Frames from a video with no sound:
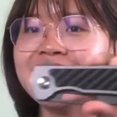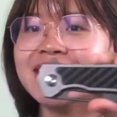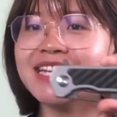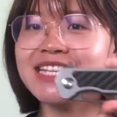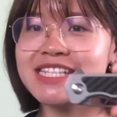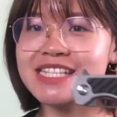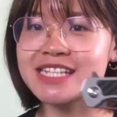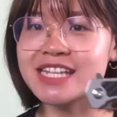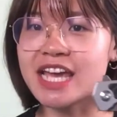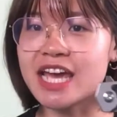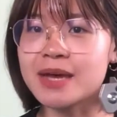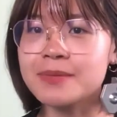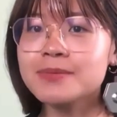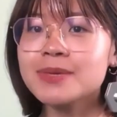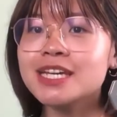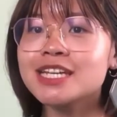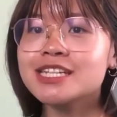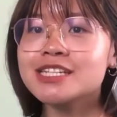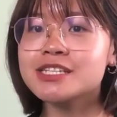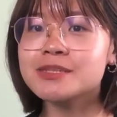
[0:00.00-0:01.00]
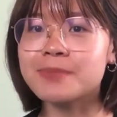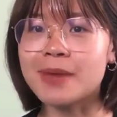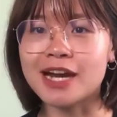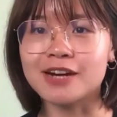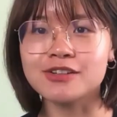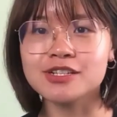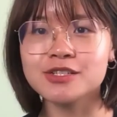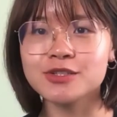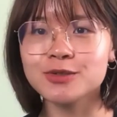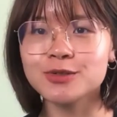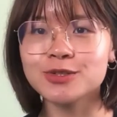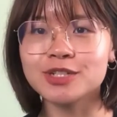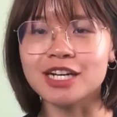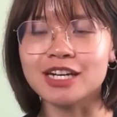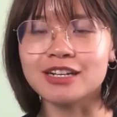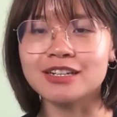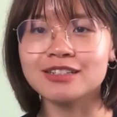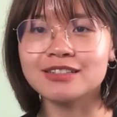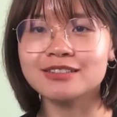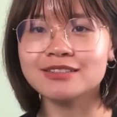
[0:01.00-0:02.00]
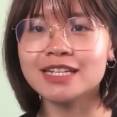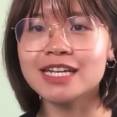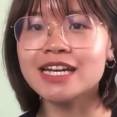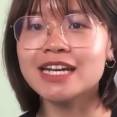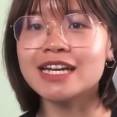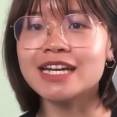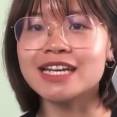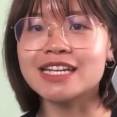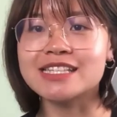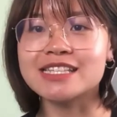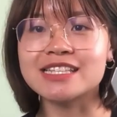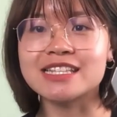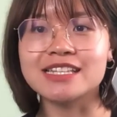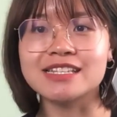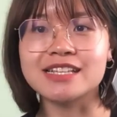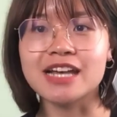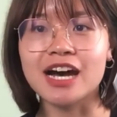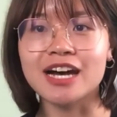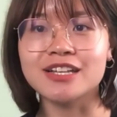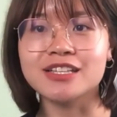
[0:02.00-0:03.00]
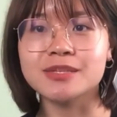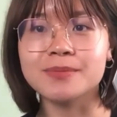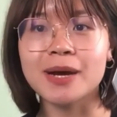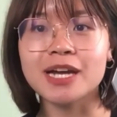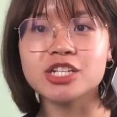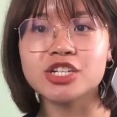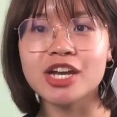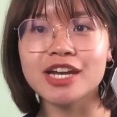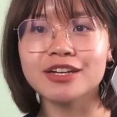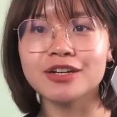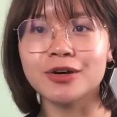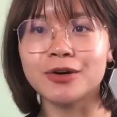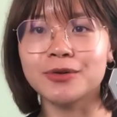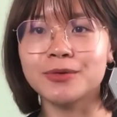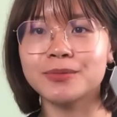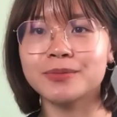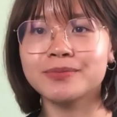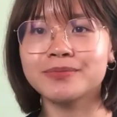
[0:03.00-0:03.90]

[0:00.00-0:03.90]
Its name is Barraskewda. It's designed by Django.